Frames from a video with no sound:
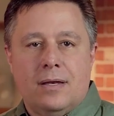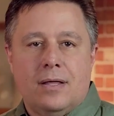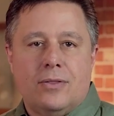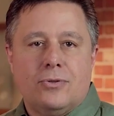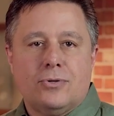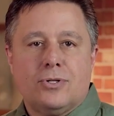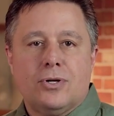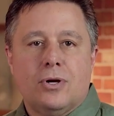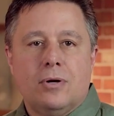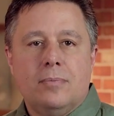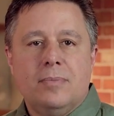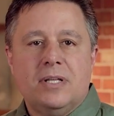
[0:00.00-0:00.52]
Another
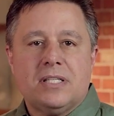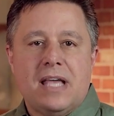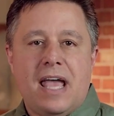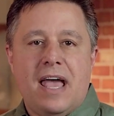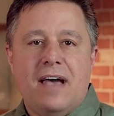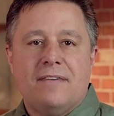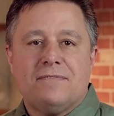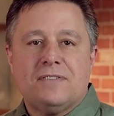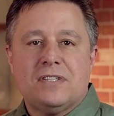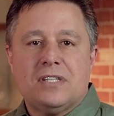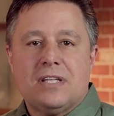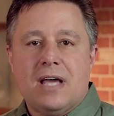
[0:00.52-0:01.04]
term is
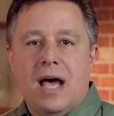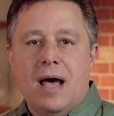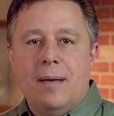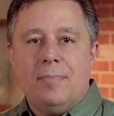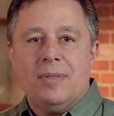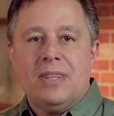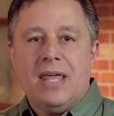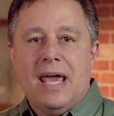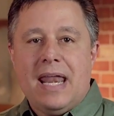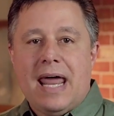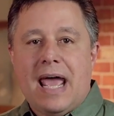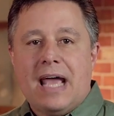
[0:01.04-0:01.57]
F-stop,
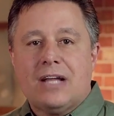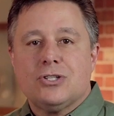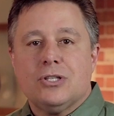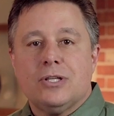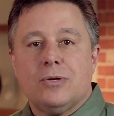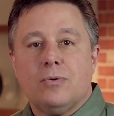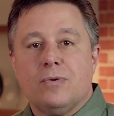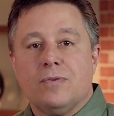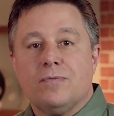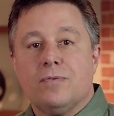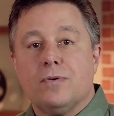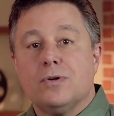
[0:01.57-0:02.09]
and that
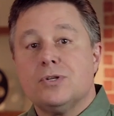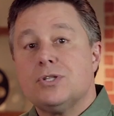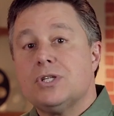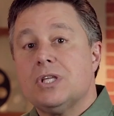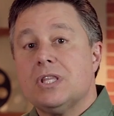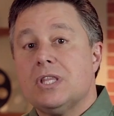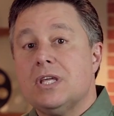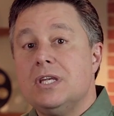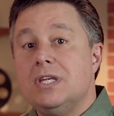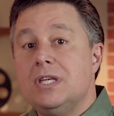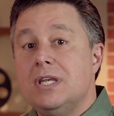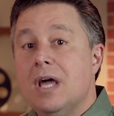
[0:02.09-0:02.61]
actually refers to
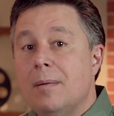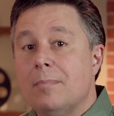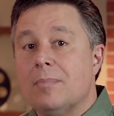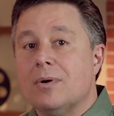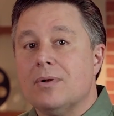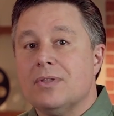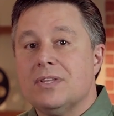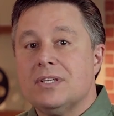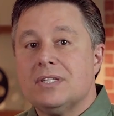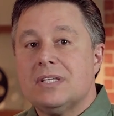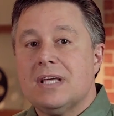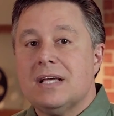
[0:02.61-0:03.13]
the
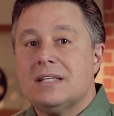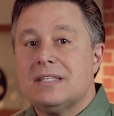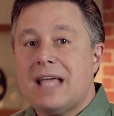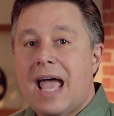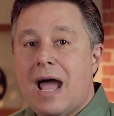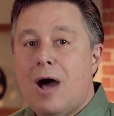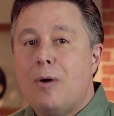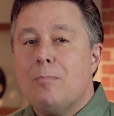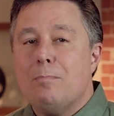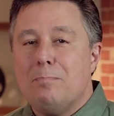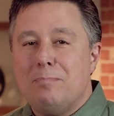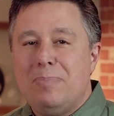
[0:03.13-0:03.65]
number that says
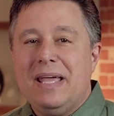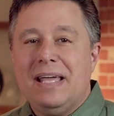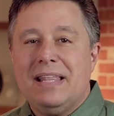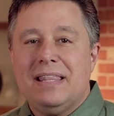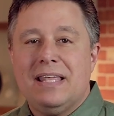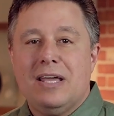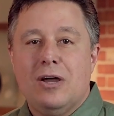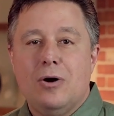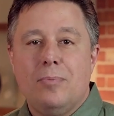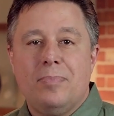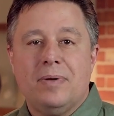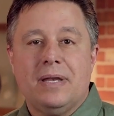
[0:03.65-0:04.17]
how big
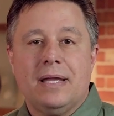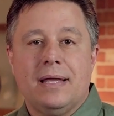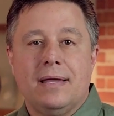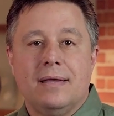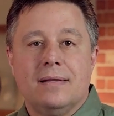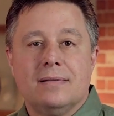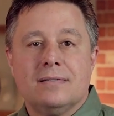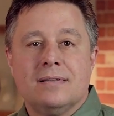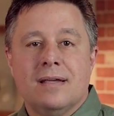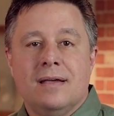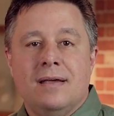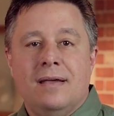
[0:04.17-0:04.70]
the opening
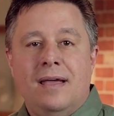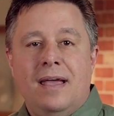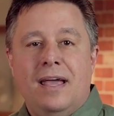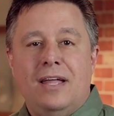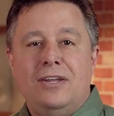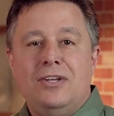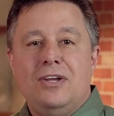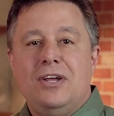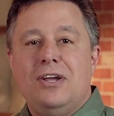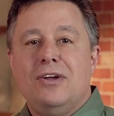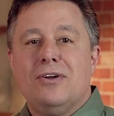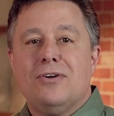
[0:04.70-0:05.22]
is,
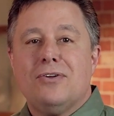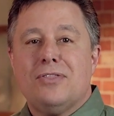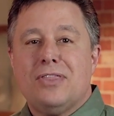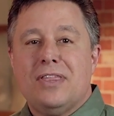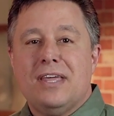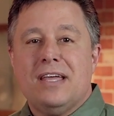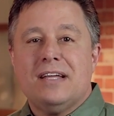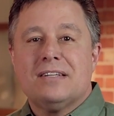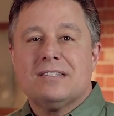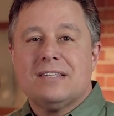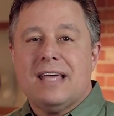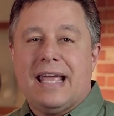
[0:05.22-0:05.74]
and you hear
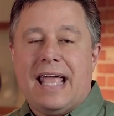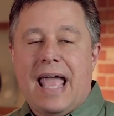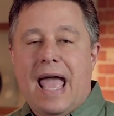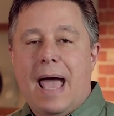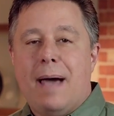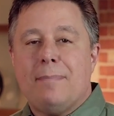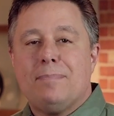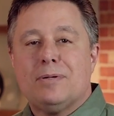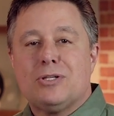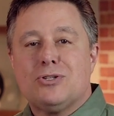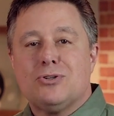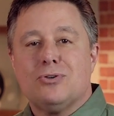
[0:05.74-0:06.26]
things like
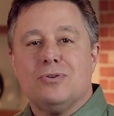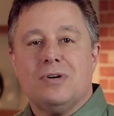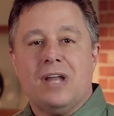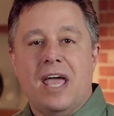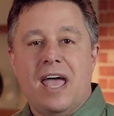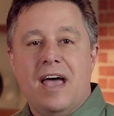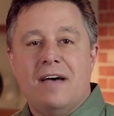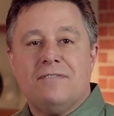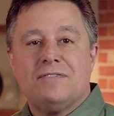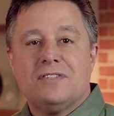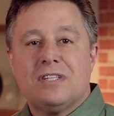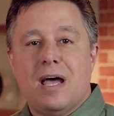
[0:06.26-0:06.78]
aperture and
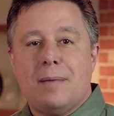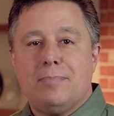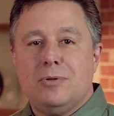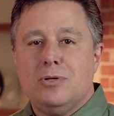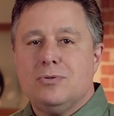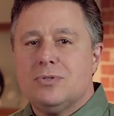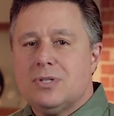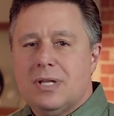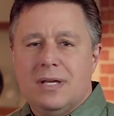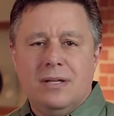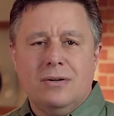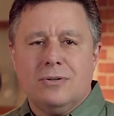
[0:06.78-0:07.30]
F-stop
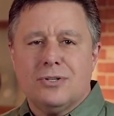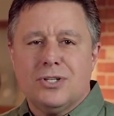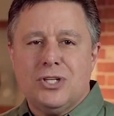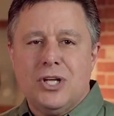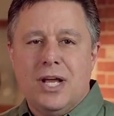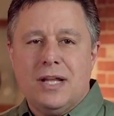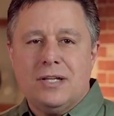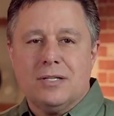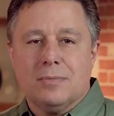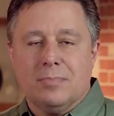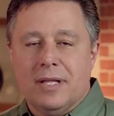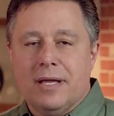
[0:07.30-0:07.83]
used
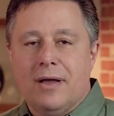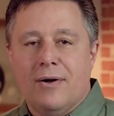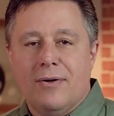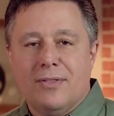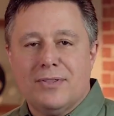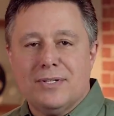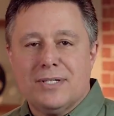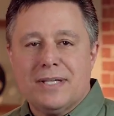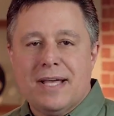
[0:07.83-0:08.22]
interchangeably all the